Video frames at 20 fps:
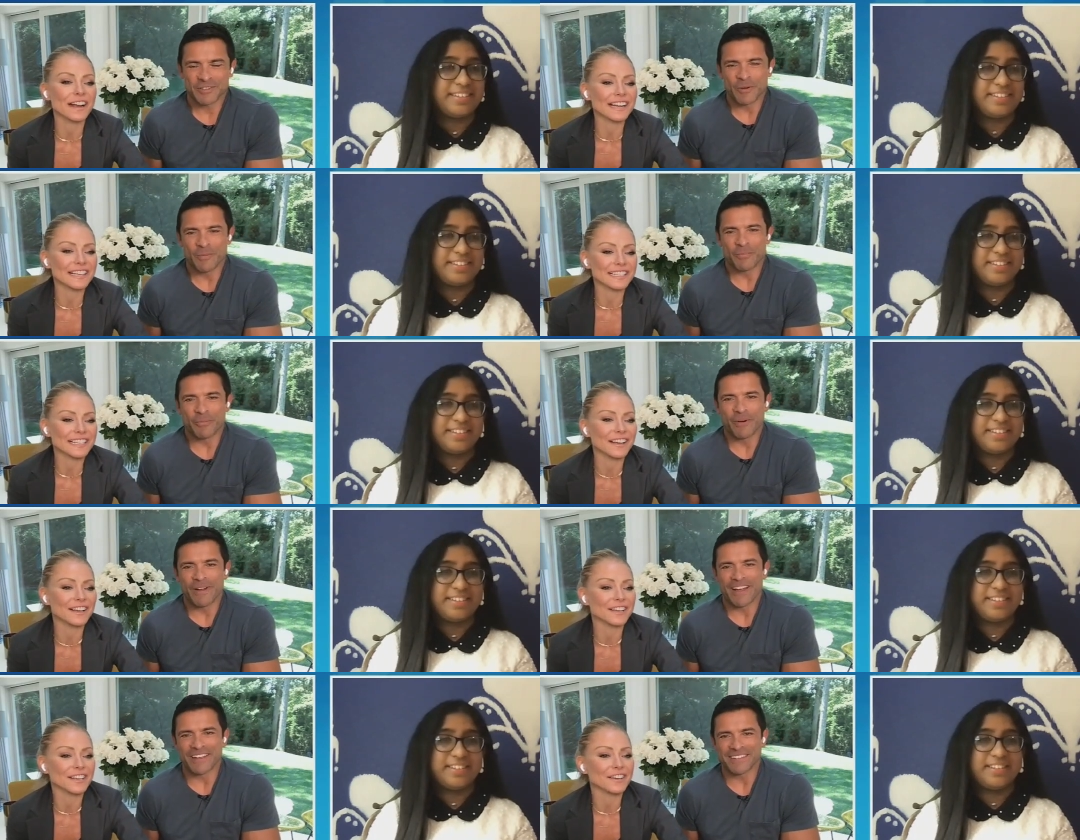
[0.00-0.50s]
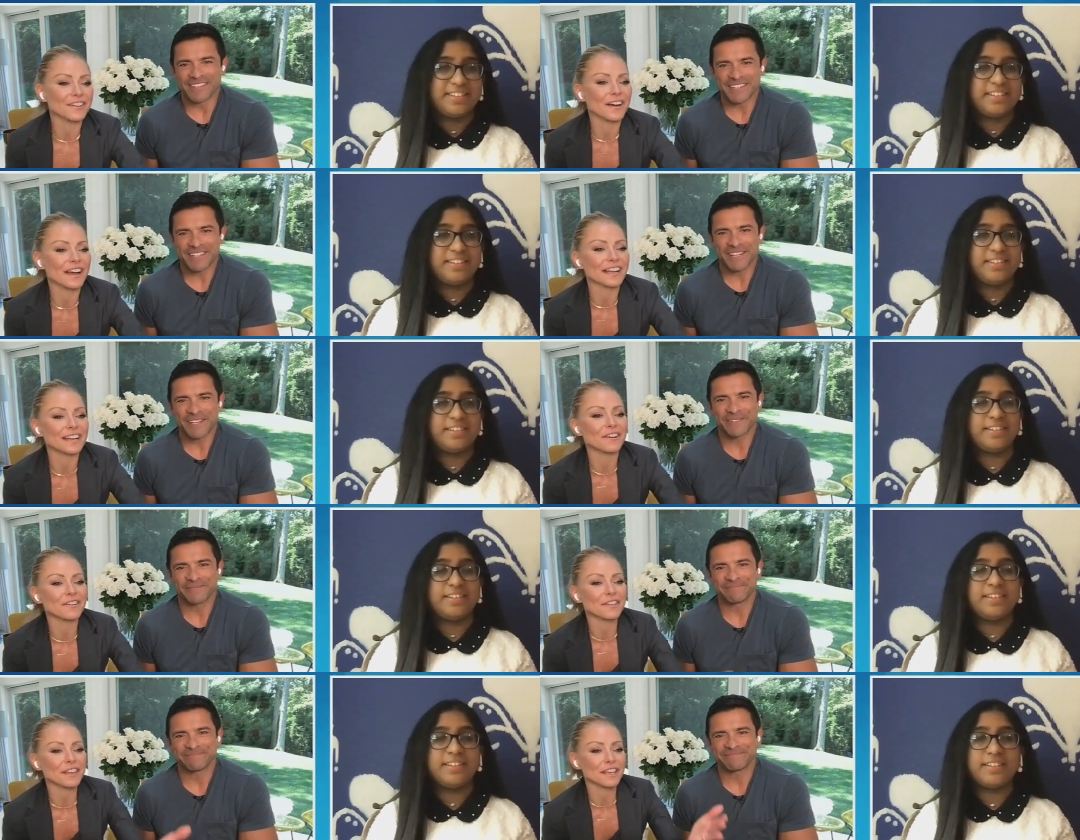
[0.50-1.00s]
Speaker 1: so to tell impressed. you,
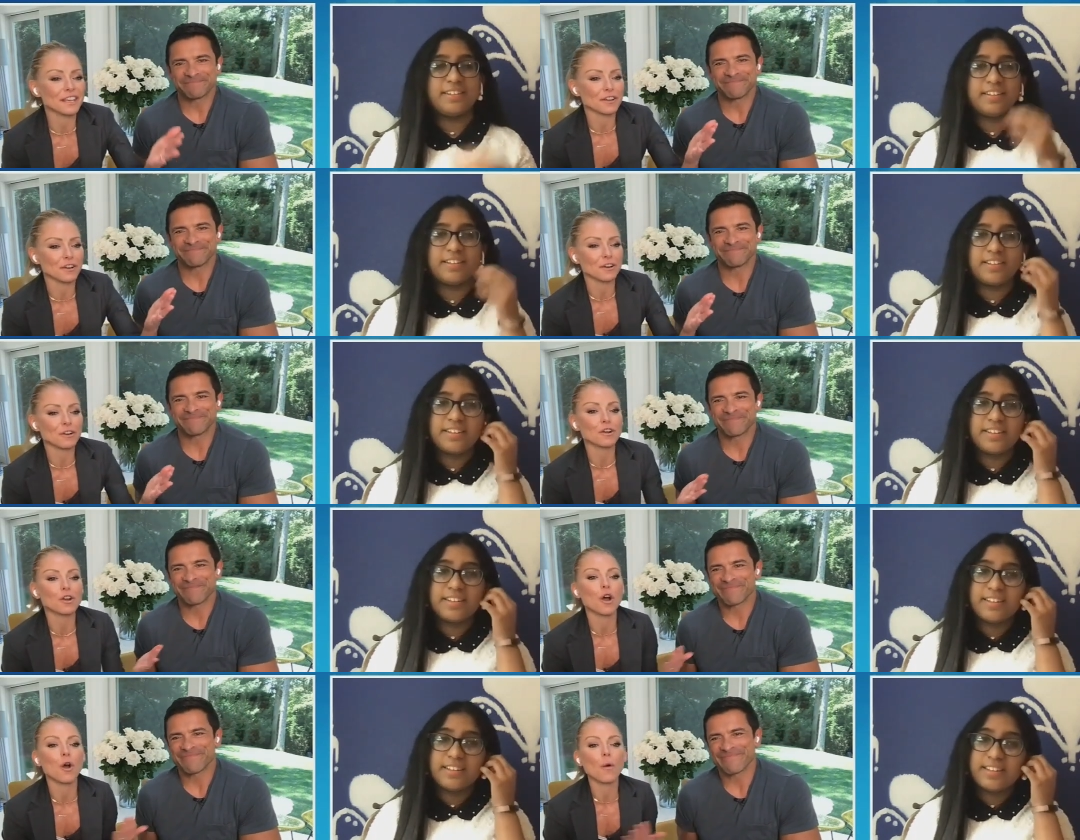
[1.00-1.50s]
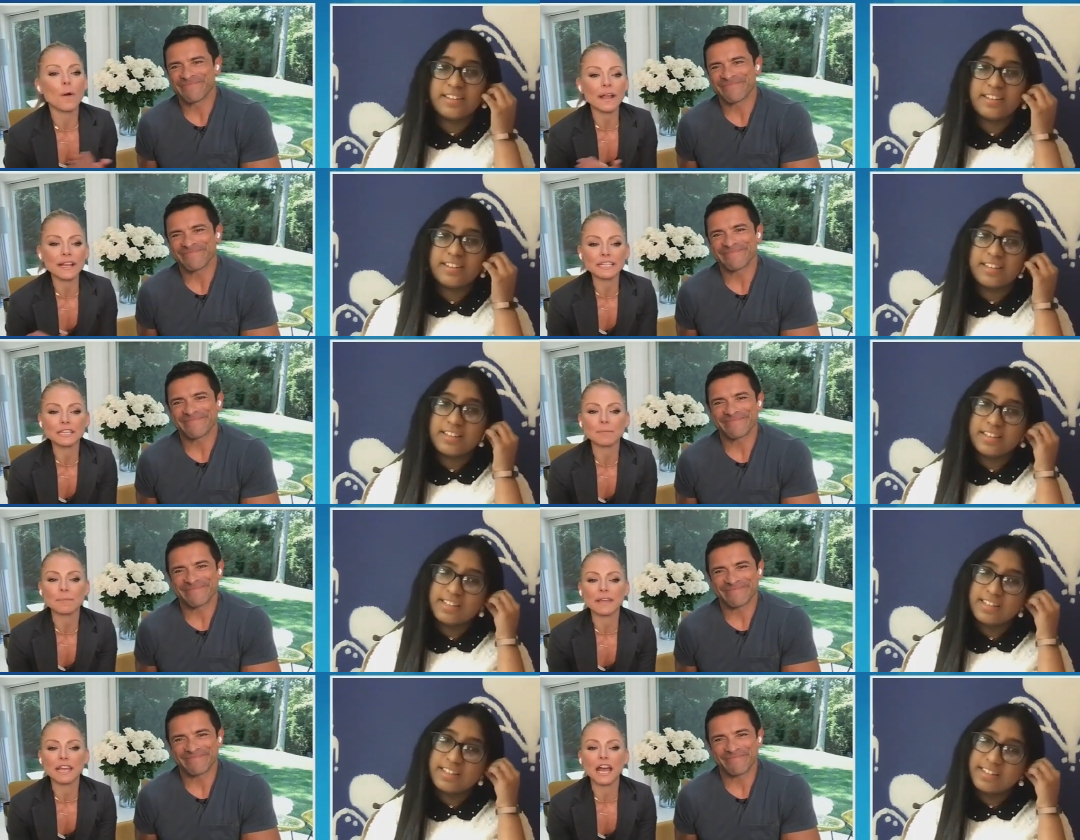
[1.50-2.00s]
I know that you're going
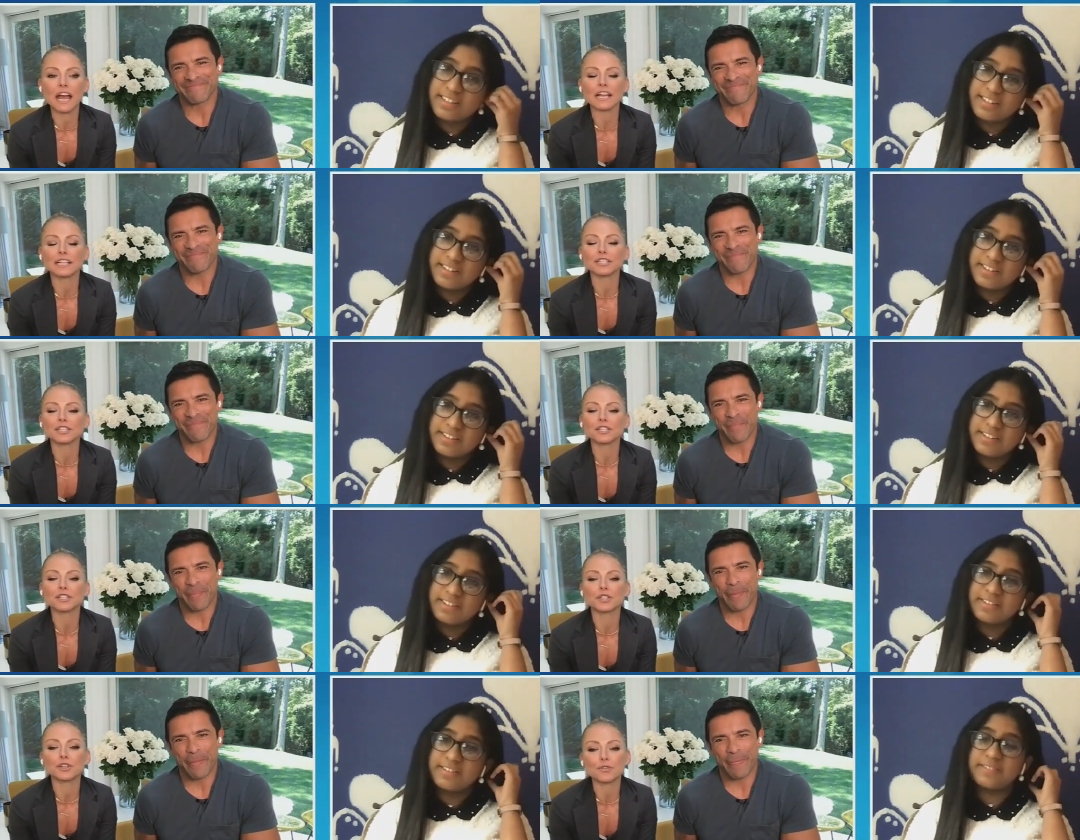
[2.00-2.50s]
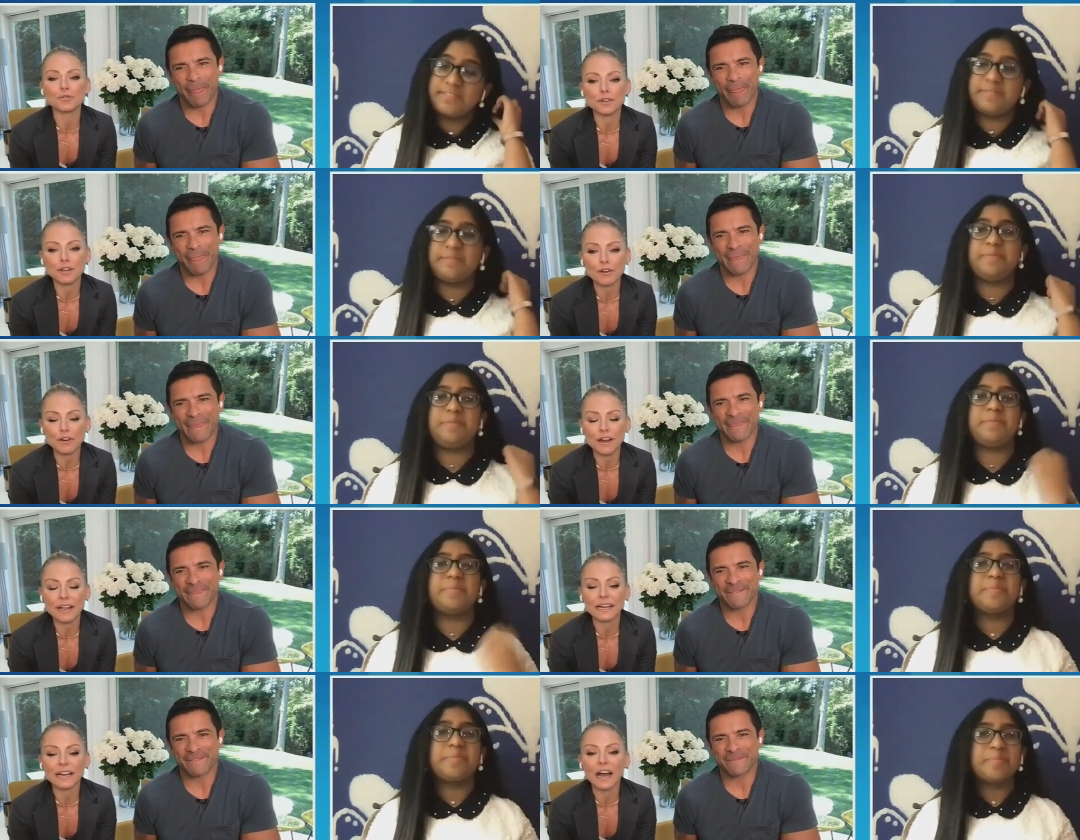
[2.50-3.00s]
to be a
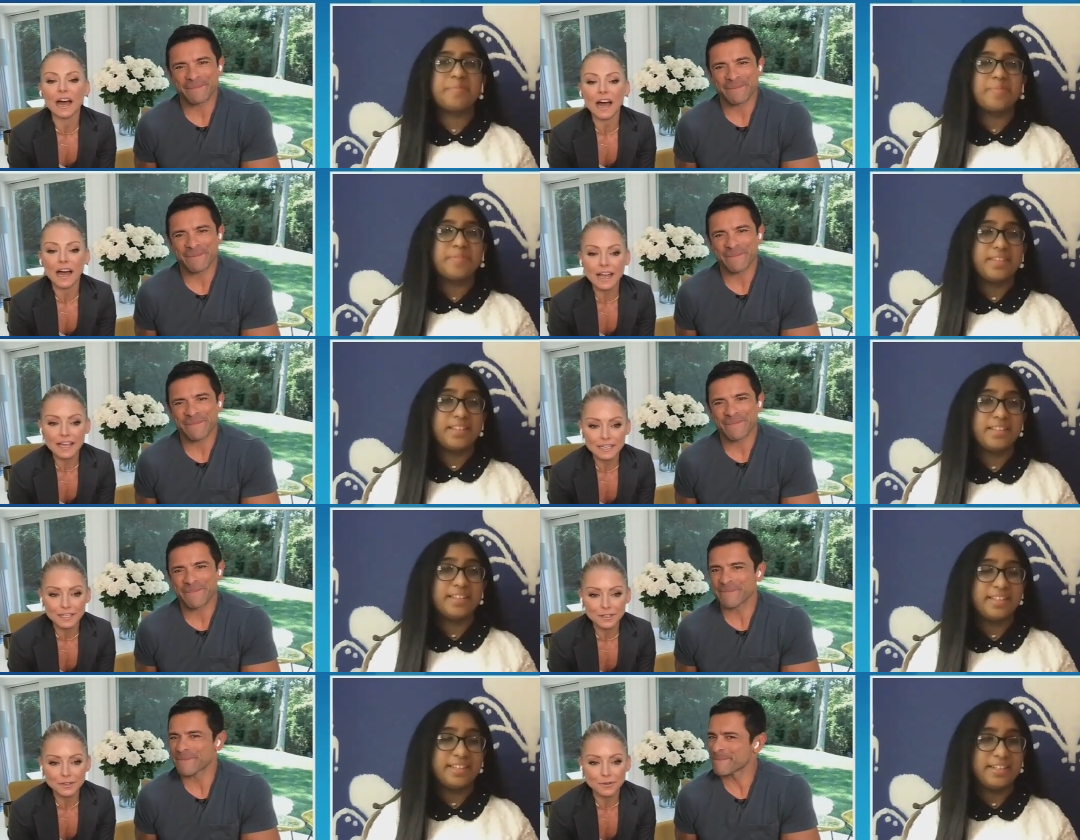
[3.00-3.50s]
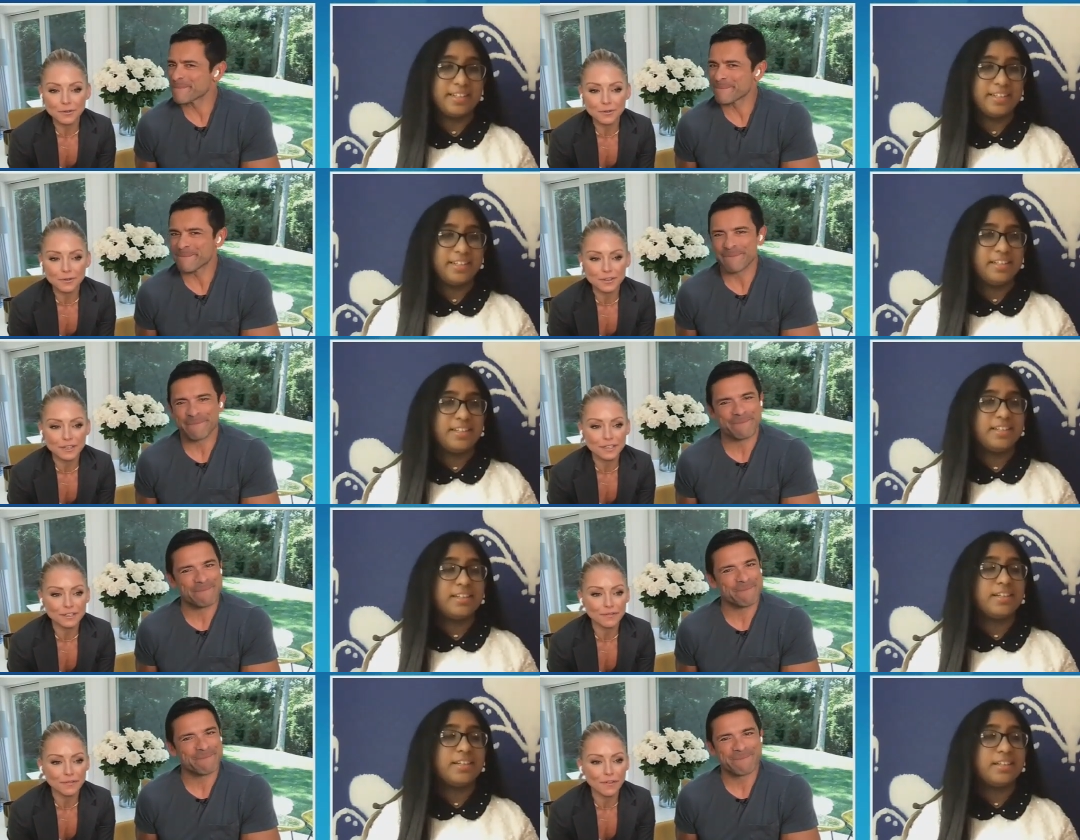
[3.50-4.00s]
junior in high school
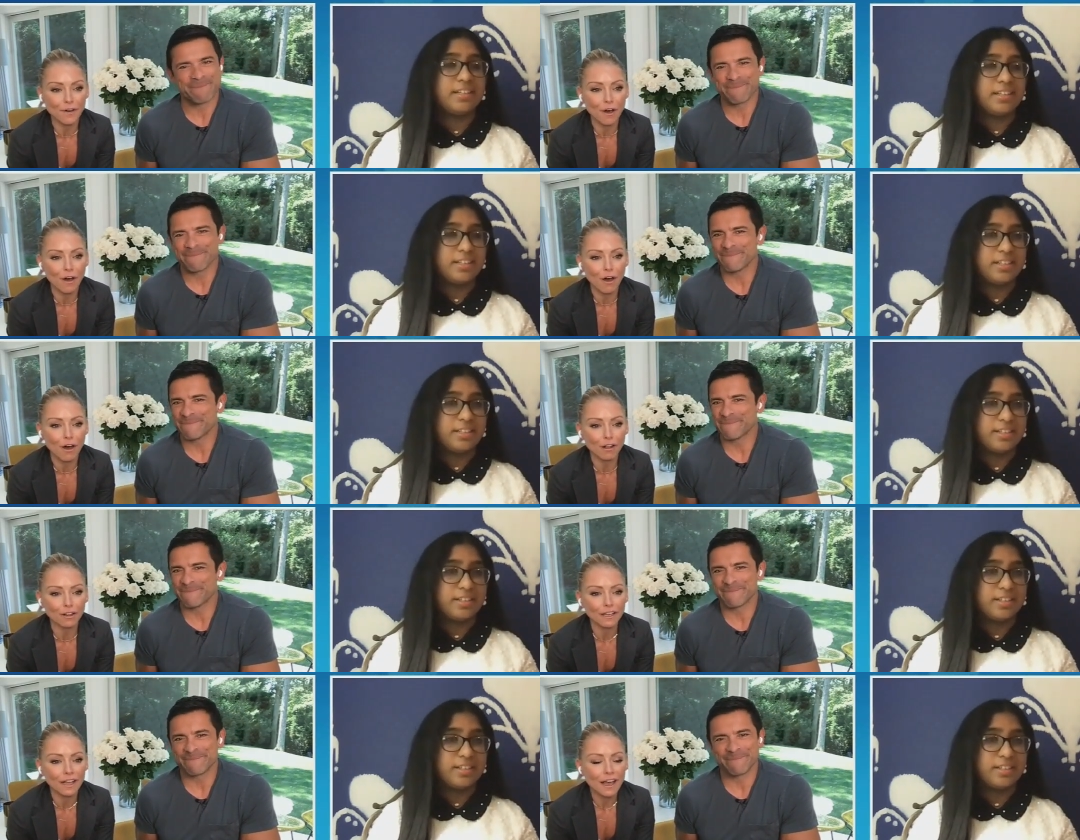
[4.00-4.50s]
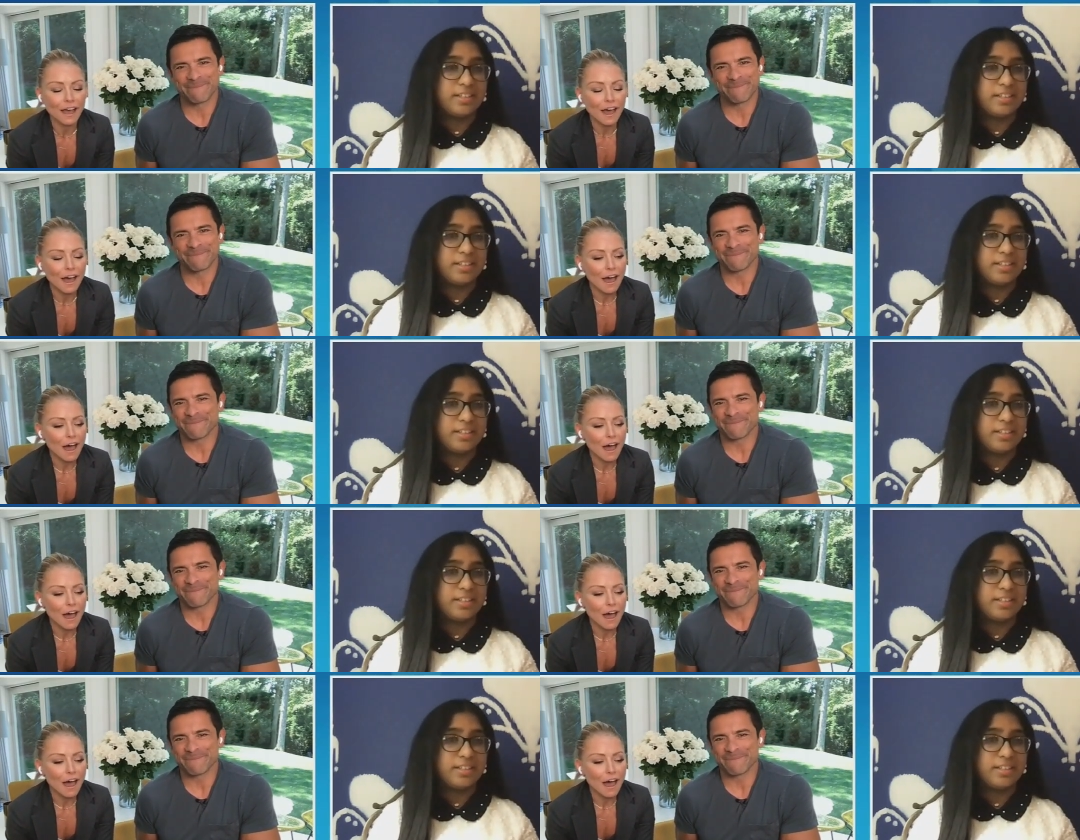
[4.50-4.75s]
this fall.